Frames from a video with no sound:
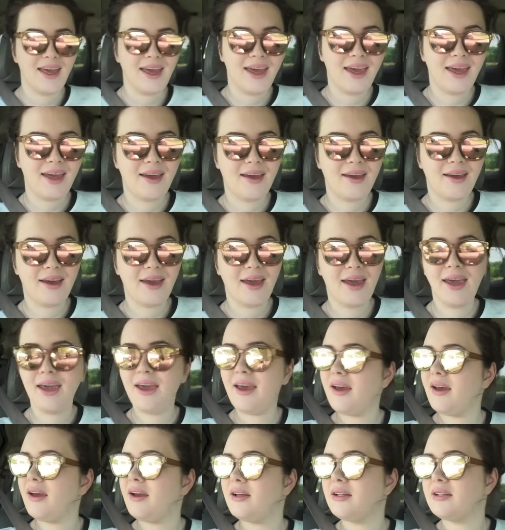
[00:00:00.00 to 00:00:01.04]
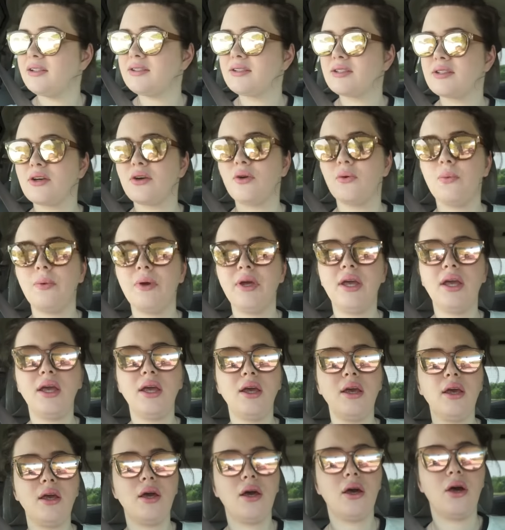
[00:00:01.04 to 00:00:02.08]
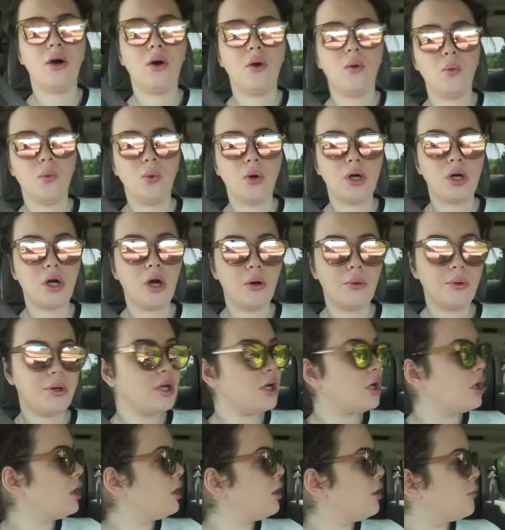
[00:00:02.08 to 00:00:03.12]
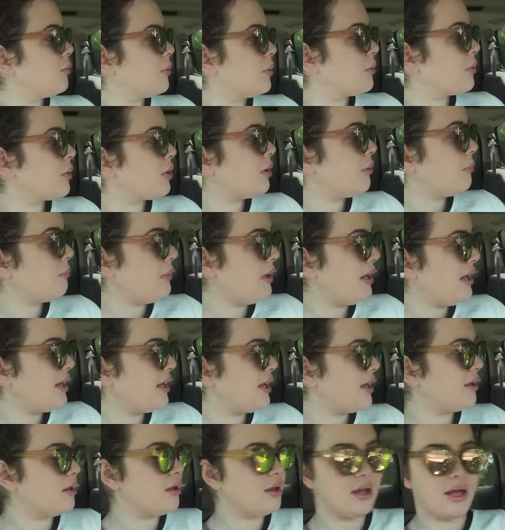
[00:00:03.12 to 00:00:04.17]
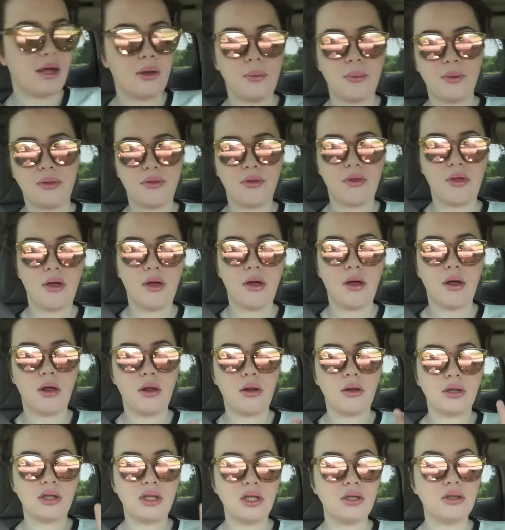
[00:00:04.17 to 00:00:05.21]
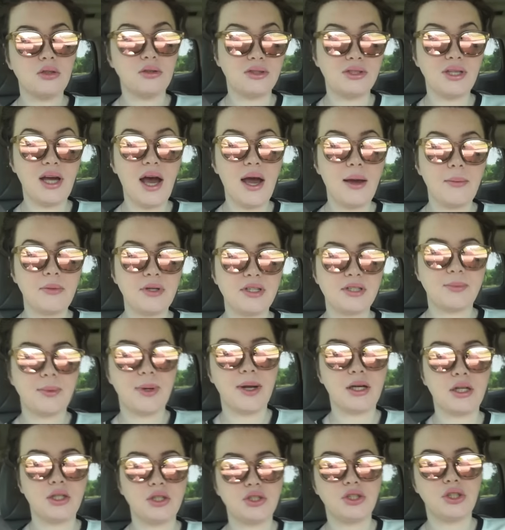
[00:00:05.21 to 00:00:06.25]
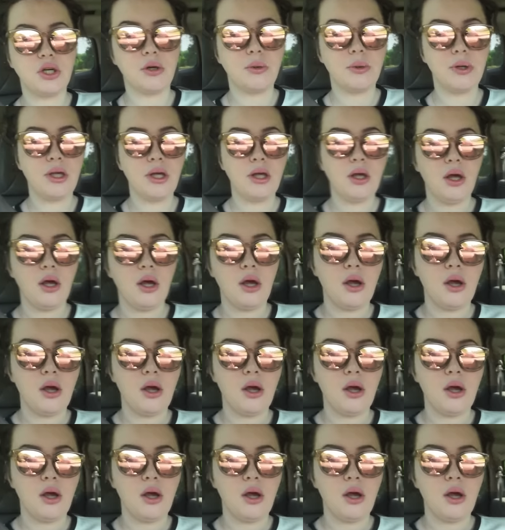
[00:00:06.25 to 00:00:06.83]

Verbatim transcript: Yep. And we were going good. We were going to make it like with little time to spare because Joey